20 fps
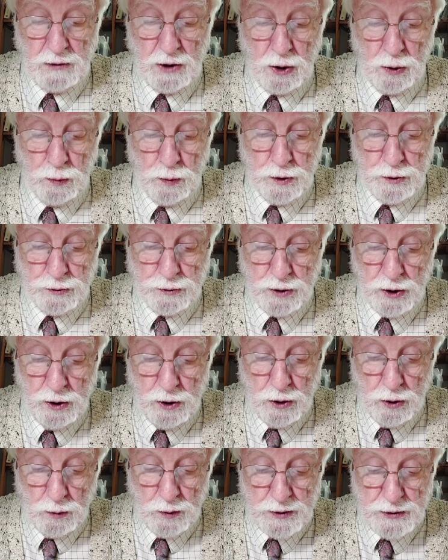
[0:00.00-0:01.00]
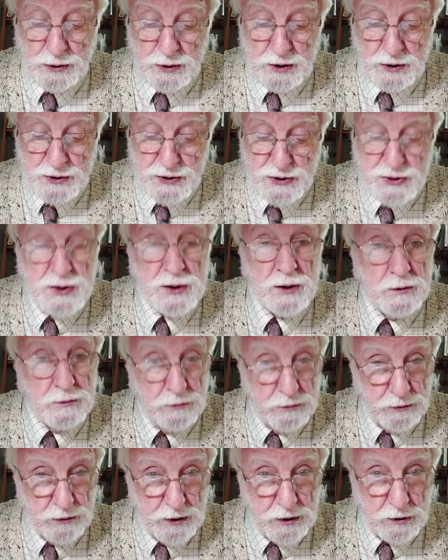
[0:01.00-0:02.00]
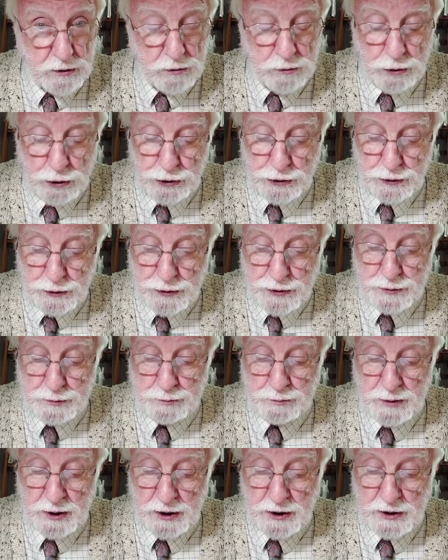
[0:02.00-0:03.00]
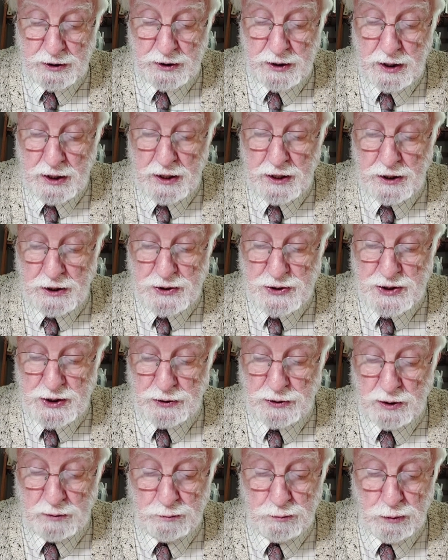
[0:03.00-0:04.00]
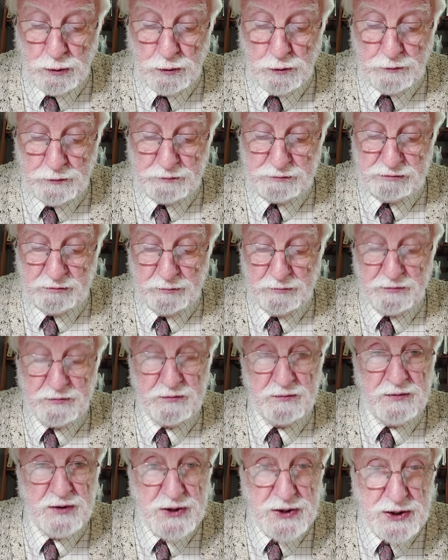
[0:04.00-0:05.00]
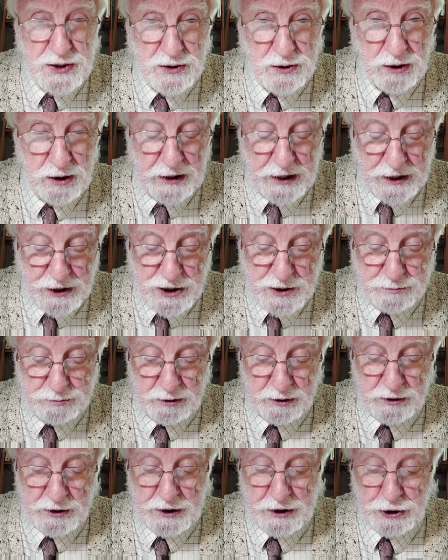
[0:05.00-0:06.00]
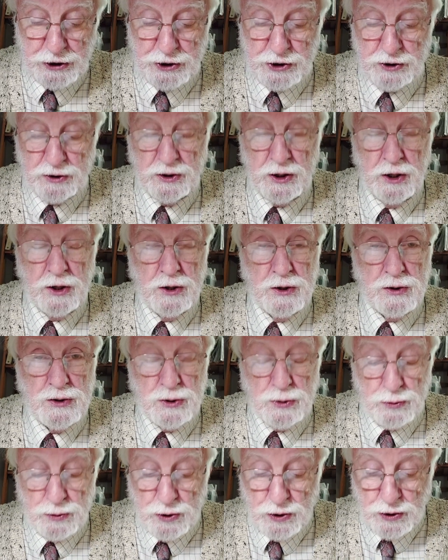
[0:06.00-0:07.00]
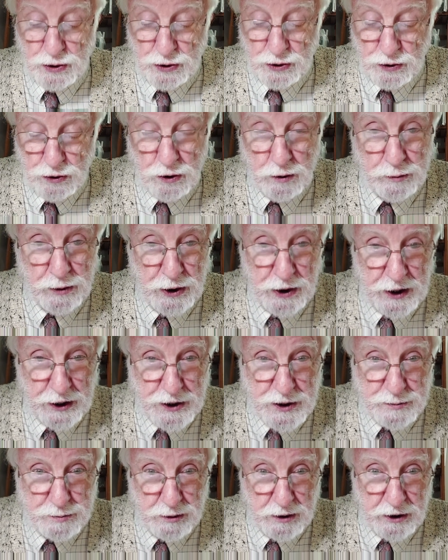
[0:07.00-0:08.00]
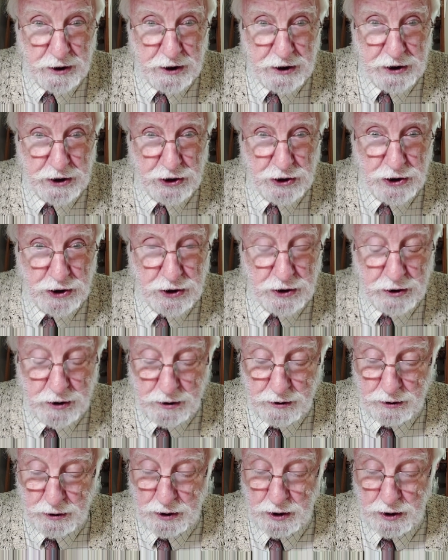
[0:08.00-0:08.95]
Quote, "What the illusions mean is that the move from physical explanation to human explanation